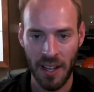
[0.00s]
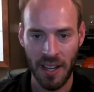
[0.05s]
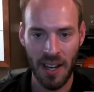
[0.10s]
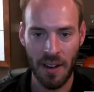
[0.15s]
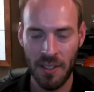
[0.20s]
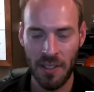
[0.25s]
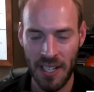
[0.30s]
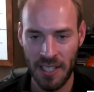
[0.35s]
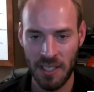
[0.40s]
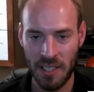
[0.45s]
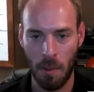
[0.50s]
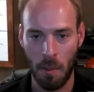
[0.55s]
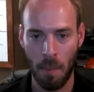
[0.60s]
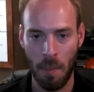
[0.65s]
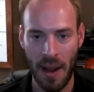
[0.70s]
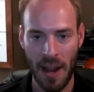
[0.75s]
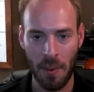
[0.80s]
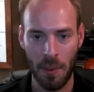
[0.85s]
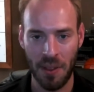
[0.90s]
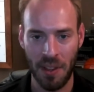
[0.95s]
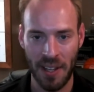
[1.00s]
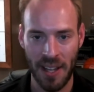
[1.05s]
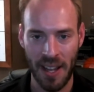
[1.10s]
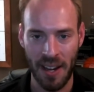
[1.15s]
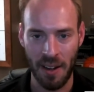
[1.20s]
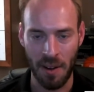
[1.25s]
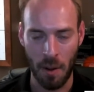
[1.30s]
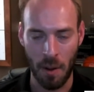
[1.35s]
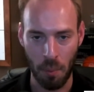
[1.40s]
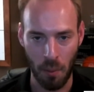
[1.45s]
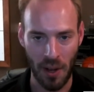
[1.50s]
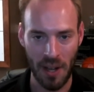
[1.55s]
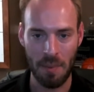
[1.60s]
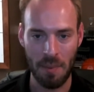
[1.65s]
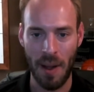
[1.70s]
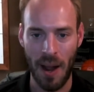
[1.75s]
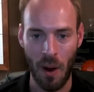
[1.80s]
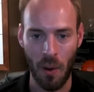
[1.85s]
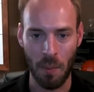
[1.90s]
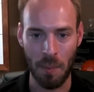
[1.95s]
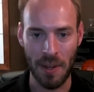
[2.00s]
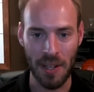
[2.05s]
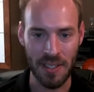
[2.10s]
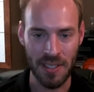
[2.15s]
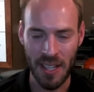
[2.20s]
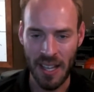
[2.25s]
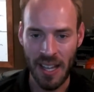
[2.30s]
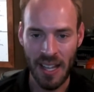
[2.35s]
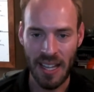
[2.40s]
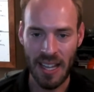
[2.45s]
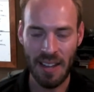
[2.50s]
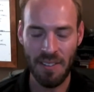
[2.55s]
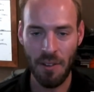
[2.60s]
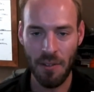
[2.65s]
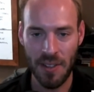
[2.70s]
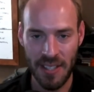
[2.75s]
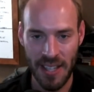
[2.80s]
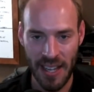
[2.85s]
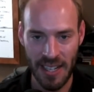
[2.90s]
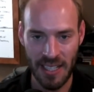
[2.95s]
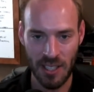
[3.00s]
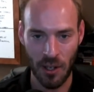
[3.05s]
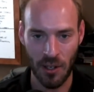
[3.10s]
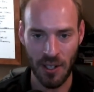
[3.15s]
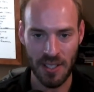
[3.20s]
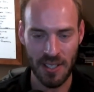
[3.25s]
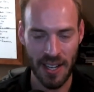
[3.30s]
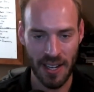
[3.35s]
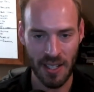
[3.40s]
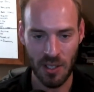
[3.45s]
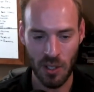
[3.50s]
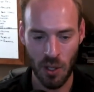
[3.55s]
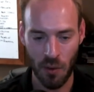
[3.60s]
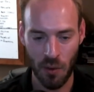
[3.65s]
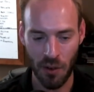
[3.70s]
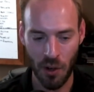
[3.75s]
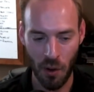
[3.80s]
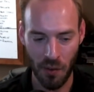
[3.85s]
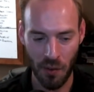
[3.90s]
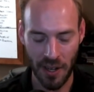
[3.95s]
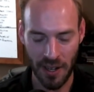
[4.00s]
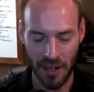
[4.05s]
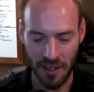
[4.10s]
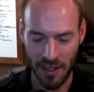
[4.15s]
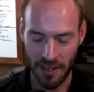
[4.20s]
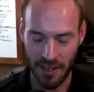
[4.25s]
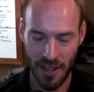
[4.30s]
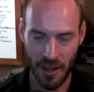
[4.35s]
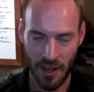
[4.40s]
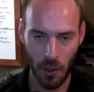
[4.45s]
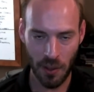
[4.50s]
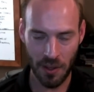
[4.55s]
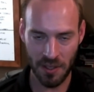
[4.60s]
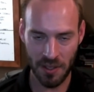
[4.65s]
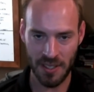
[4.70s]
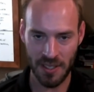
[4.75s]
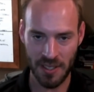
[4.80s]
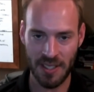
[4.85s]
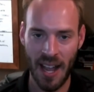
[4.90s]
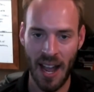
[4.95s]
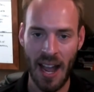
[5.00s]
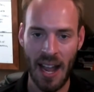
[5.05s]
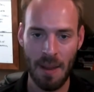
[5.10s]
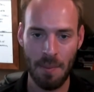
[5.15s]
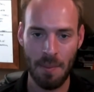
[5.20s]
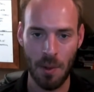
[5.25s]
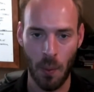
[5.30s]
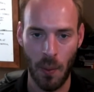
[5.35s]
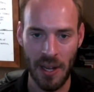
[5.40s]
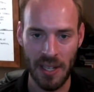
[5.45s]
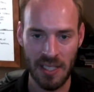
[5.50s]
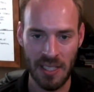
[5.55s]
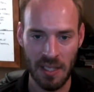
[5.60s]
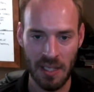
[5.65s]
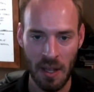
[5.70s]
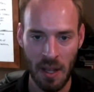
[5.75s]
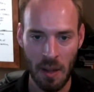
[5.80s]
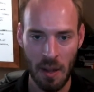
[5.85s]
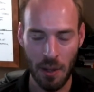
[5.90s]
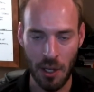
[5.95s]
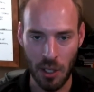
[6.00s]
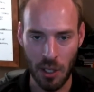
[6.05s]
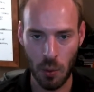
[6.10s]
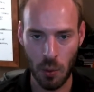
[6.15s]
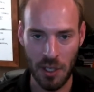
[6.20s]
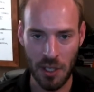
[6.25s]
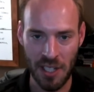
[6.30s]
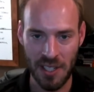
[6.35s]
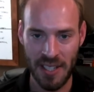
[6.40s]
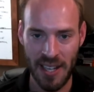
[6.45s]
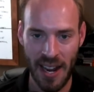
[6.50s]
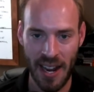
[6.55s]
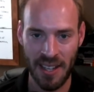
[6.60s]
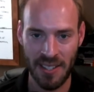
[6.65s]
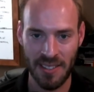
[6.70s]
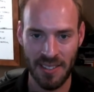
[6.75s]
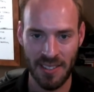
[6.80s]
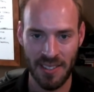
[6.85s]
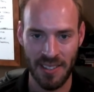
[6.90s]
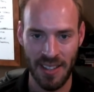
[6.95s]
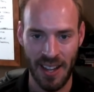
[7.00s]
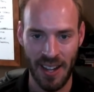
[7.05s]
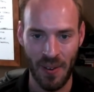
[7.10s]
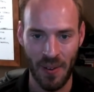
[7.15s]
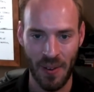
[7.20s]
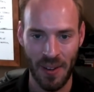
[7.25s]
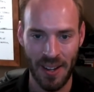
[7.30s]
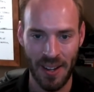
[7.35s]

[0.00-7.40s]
Never takes our bandwidth again, our brain power, because even if it takes 30 seconds over and over again, not only is it time you're wasting, but you're switching tasks now.